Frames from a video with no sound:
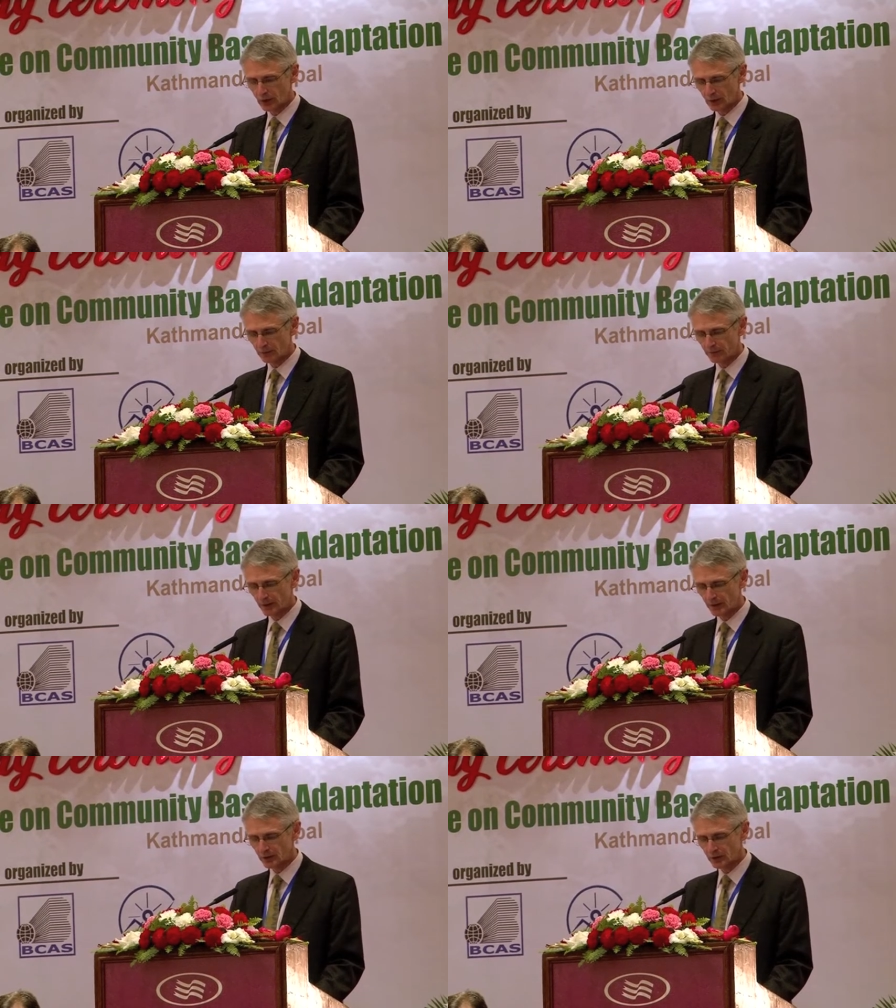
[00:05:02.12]
climate
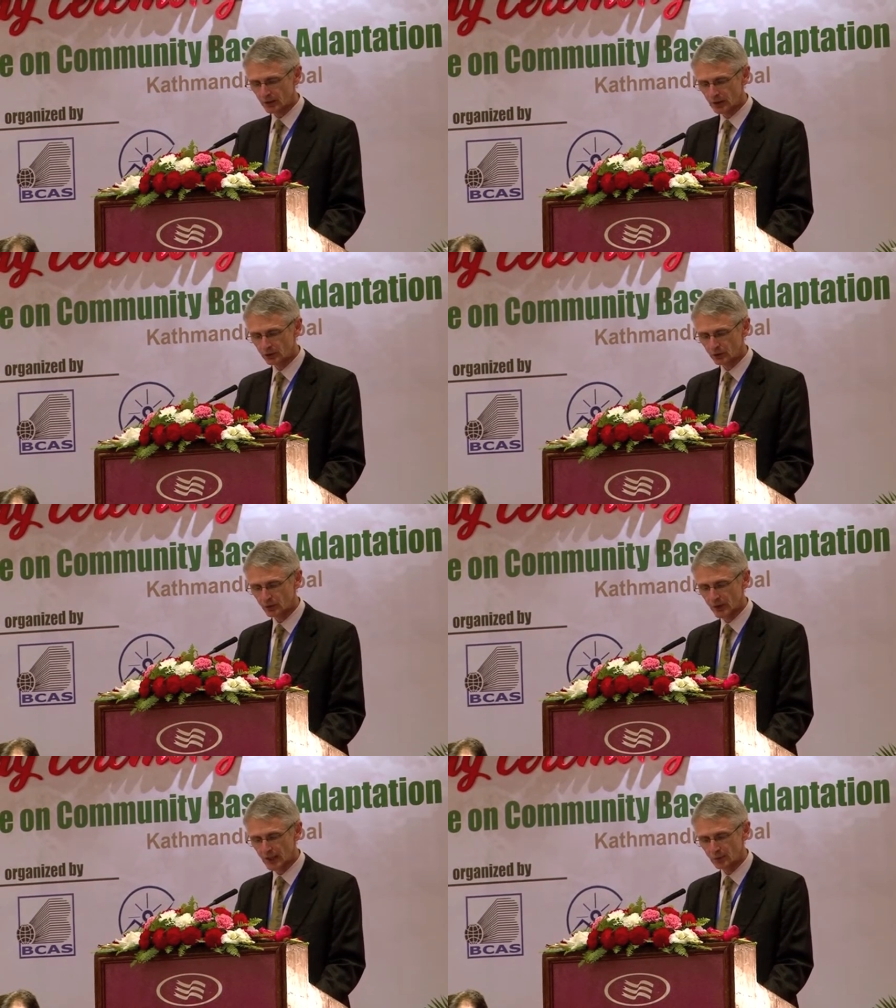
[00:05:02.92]
finance needs to
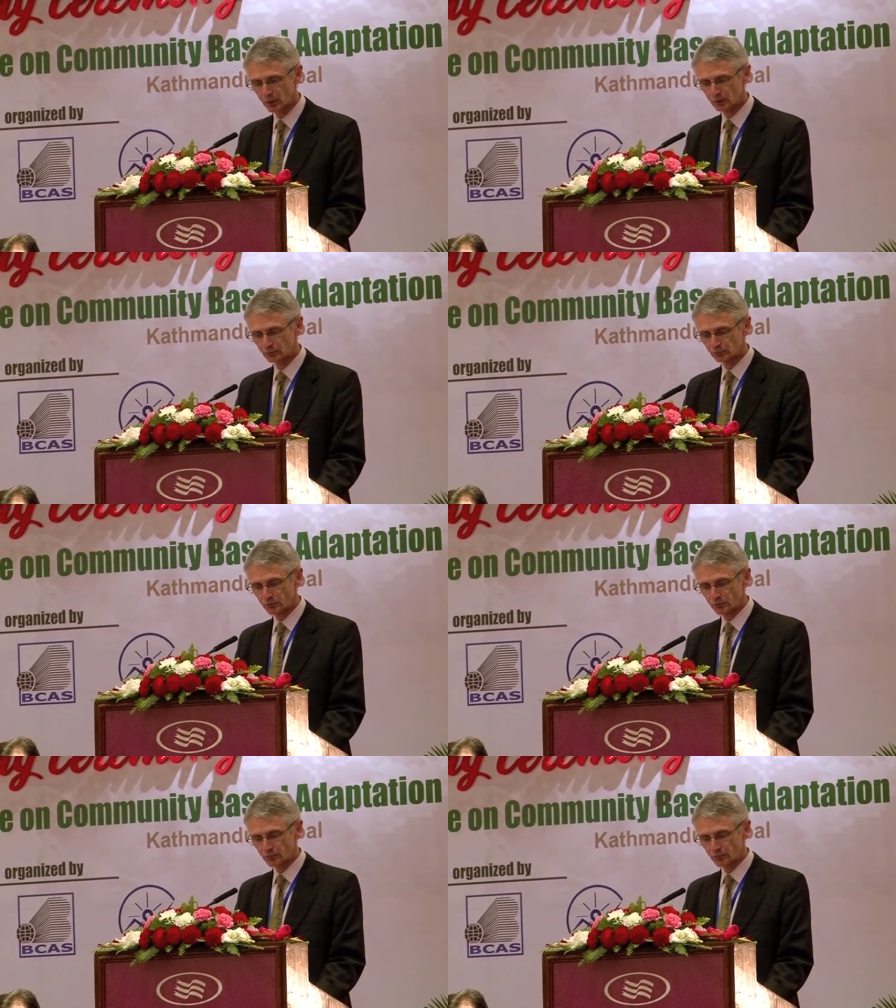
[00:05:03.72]
enable